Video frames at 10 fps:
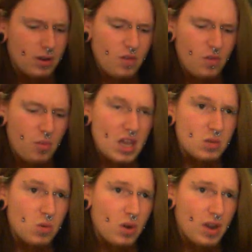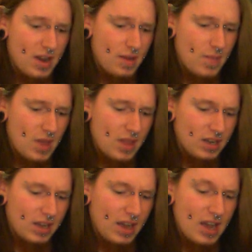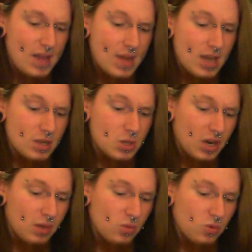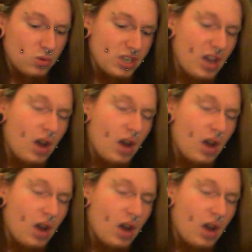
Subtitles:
another PS1 game, and that game is Dragon Ball Z